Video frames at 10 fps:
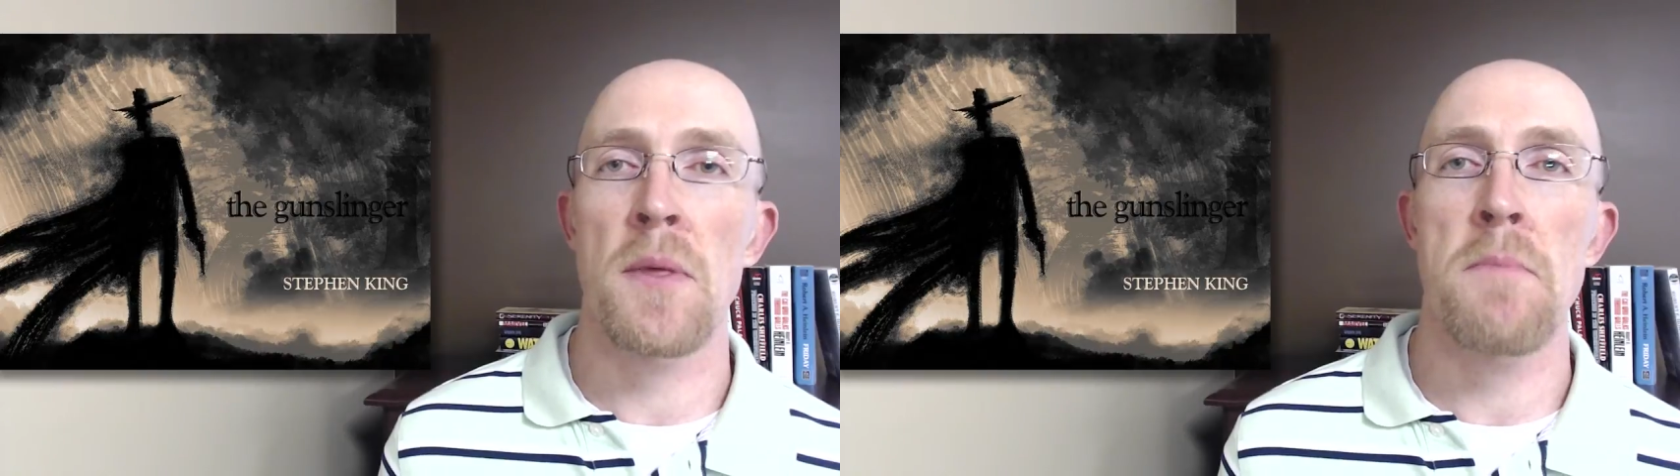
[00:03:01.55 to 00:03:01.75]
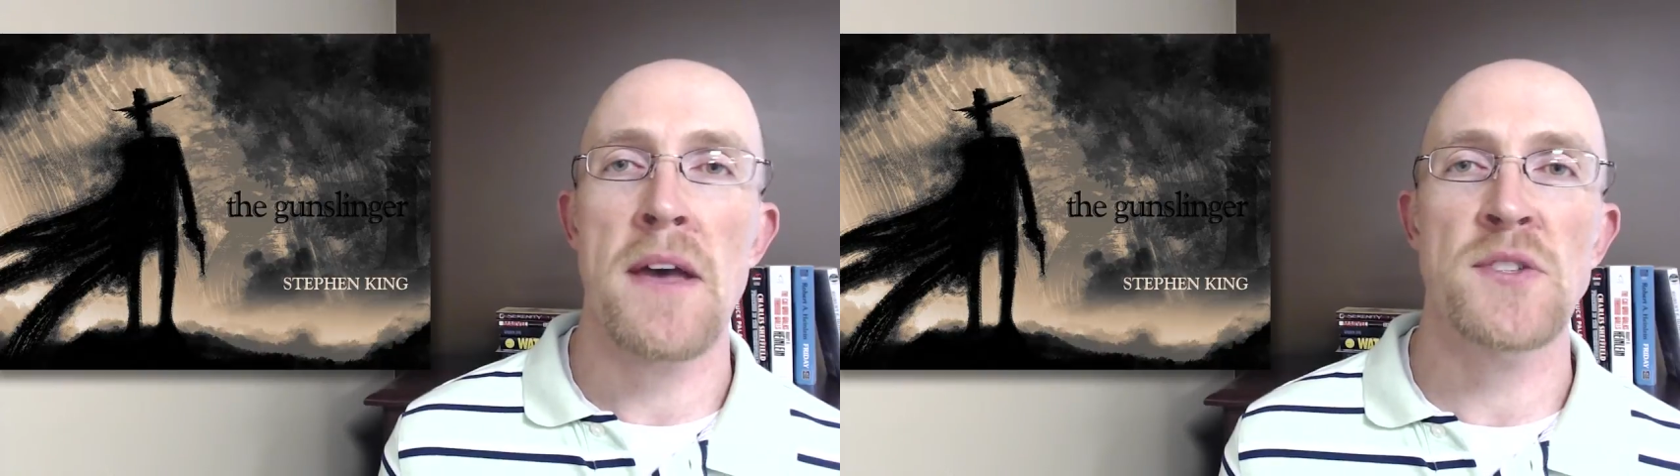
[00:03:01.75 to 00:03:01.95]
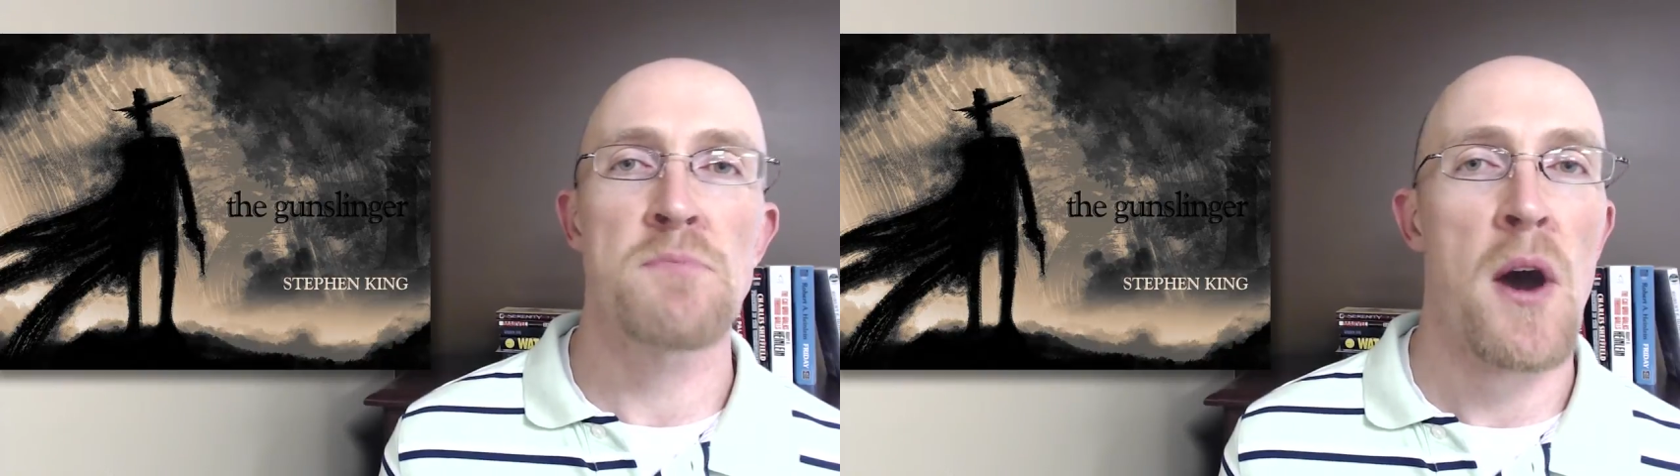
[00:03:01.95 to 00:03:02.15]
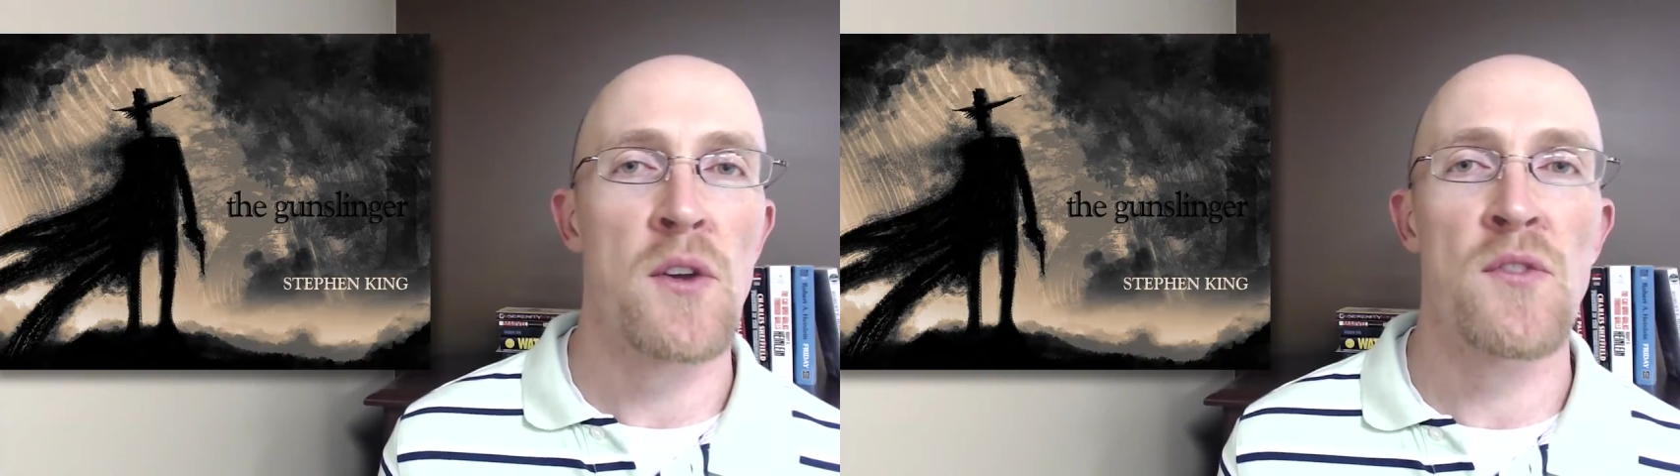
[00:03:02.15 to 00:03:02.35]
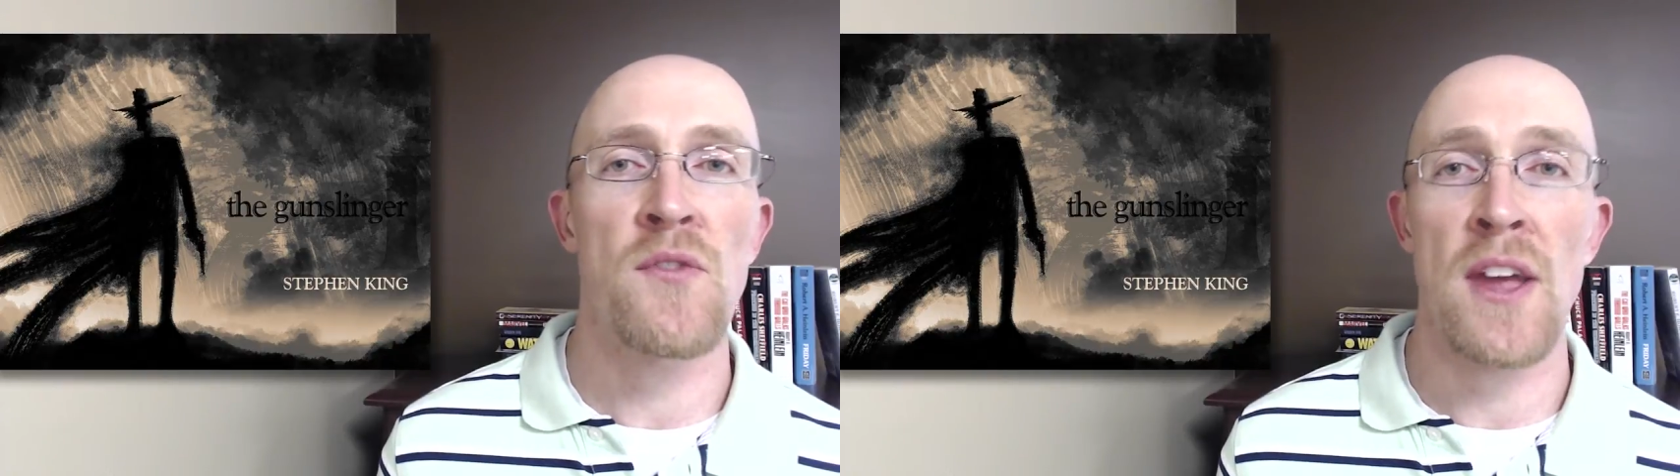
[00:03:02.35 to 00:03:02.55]
the best
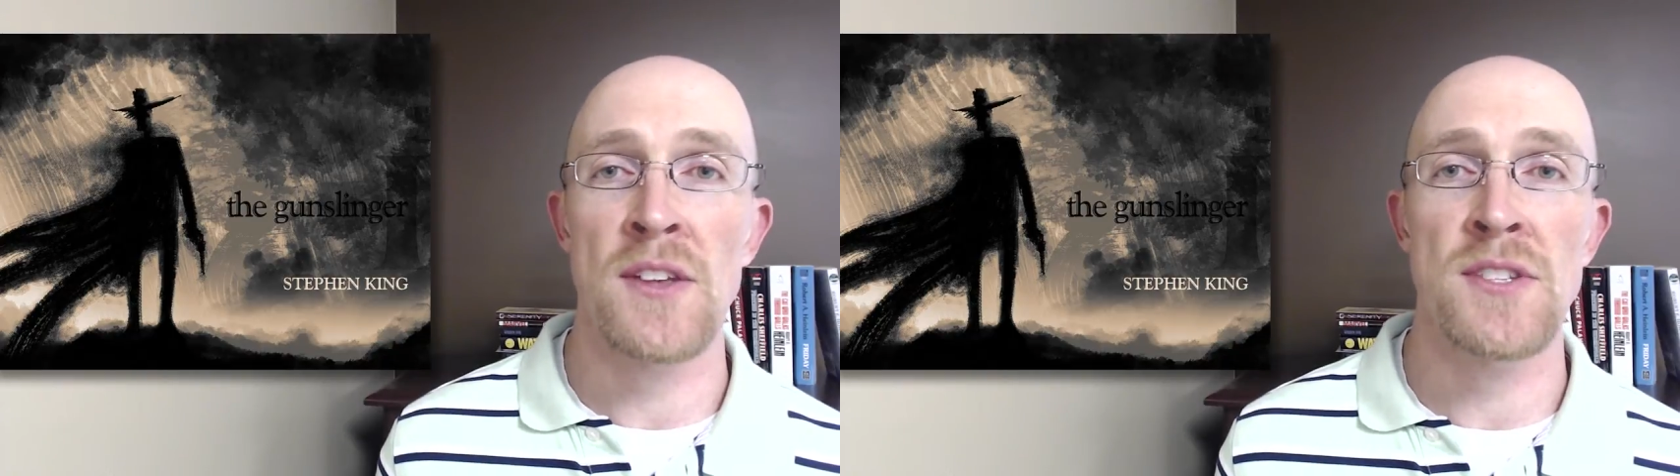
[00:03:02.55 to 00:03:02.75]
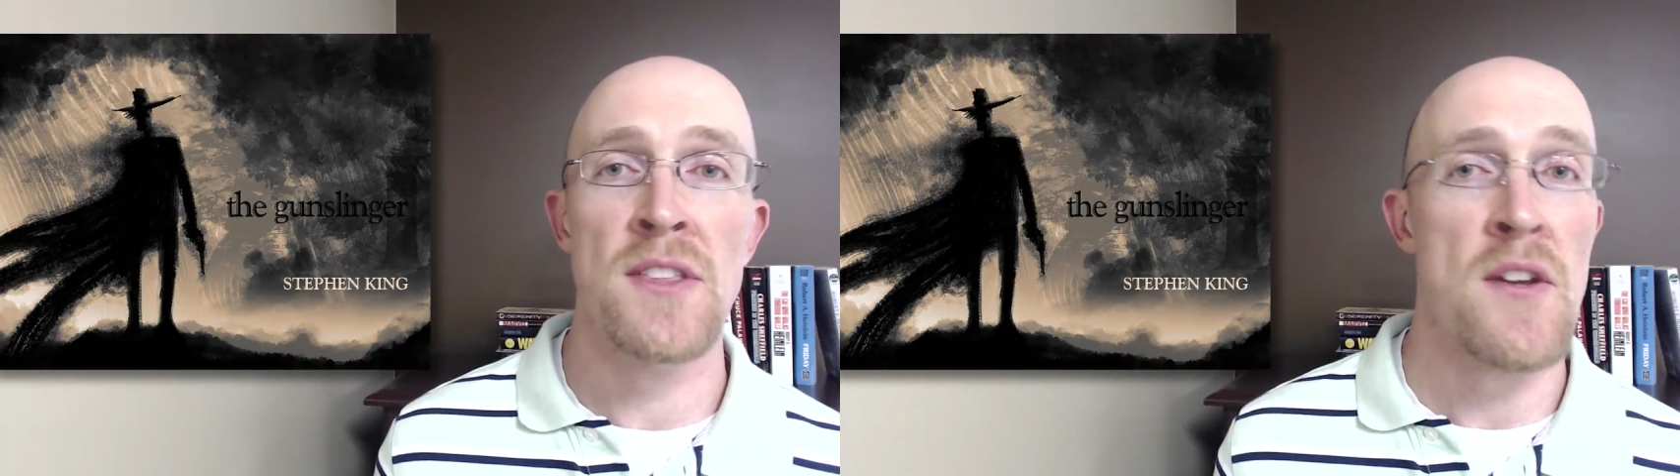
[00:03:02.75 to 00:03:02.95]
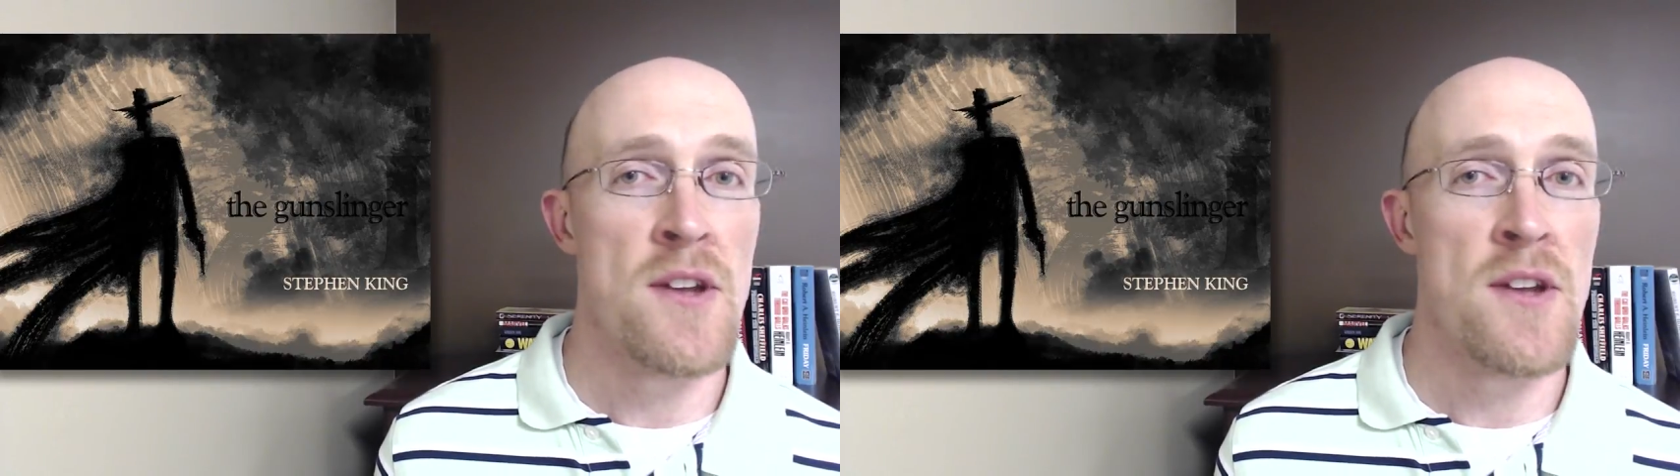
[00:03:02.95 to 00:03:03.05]
modern fantasy there